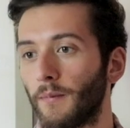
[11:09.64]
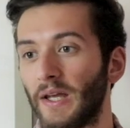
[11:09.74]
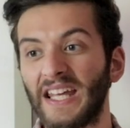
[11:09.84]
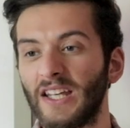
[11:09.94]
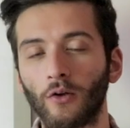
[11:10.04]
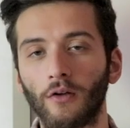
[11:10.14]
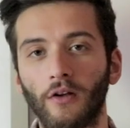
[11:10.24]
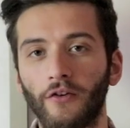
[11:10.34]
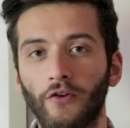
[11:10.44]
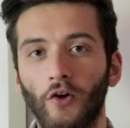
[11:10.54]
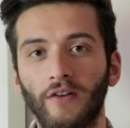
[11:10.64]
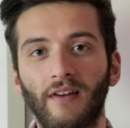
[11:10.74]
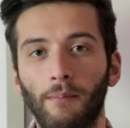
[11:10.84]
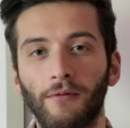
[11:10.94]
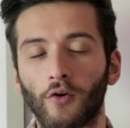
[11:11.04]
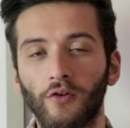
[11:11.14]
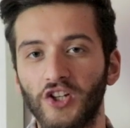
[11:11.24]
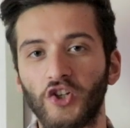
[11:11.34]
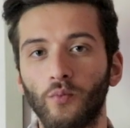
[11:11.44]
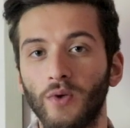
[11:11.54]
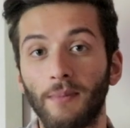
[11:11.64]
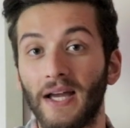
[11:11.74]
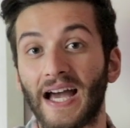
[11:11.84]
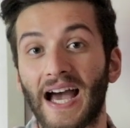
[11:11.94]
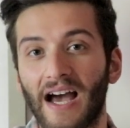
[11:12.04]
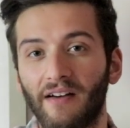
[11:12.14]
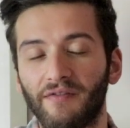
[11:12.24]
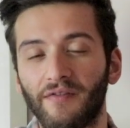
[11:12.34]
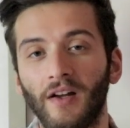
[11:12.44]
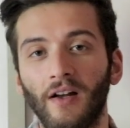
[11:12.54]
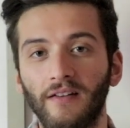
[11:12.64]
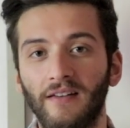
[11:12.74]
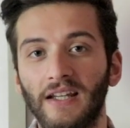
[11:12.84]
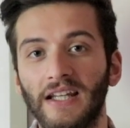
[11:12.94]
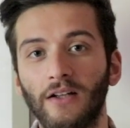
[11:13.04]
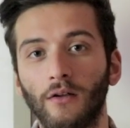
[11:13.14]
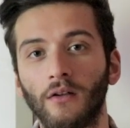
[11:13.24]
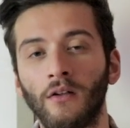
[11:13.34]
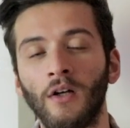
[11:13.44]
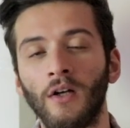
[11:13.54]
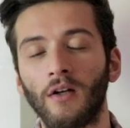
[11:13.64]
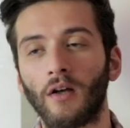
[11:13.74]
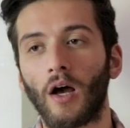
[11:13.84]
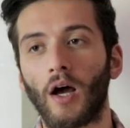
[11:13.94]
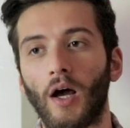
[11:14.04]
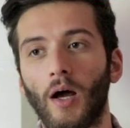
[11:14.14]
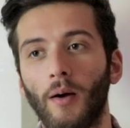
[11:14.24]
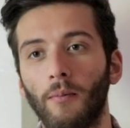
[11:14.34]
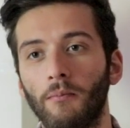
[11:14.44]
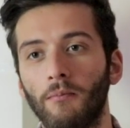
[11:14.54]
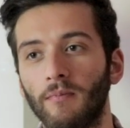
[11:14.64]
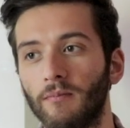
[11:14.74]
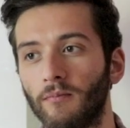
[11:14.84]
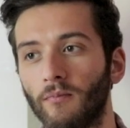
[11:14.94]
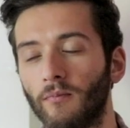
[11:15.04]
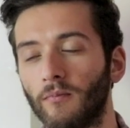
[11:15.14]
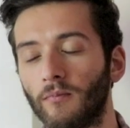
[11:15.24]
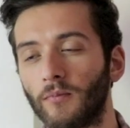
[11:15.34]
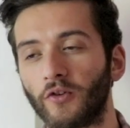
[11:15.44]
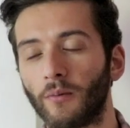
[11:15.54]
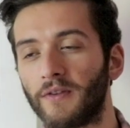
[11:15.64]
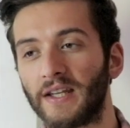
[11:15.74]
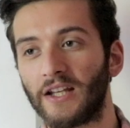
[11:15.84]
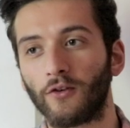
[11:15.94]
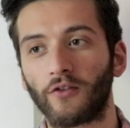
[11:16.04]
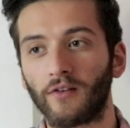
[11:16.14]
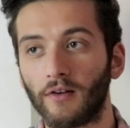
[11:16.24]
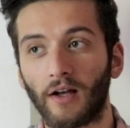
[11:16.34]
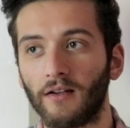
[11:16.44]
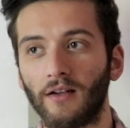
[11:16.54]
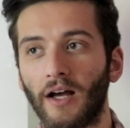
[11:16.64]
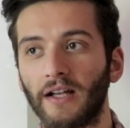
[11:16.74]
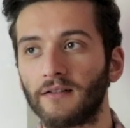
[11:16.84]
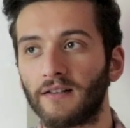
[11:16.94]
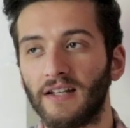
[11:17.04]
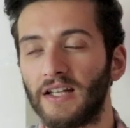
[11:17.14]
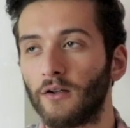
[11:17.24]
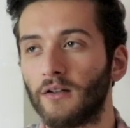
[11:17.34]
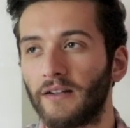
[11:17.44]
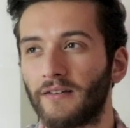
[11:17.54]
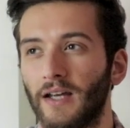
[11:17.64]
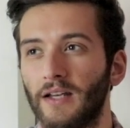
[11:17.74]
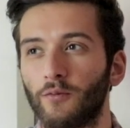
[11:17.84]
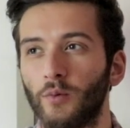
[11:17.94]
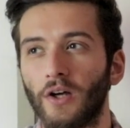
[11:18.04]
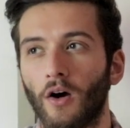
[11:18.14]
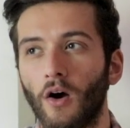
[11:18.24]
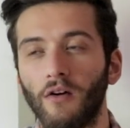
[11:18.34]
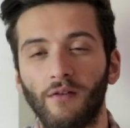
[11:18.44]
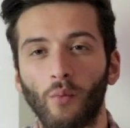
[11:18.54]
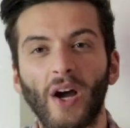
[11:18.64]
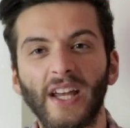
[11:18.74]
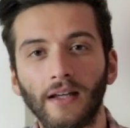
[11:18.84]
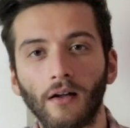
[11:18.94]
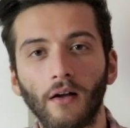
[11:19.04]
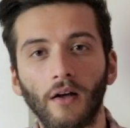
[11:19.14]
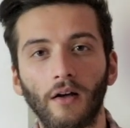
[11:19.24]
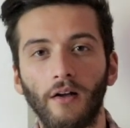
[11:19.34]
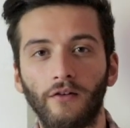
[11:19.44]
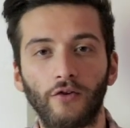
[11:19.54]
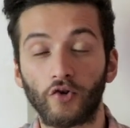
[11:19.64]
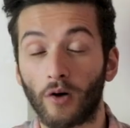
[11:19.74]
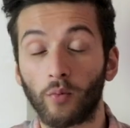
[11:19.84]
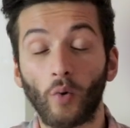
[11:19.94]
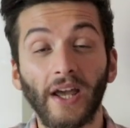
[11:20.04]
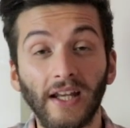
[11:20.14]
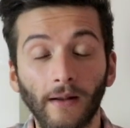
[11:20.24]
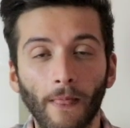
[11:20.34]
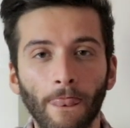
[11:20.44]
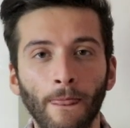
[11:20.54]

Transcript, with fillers: heal a certain type of condition we may have, to heal um, something in us, like, like to heal, let's say, if we are overweight and to drop weight.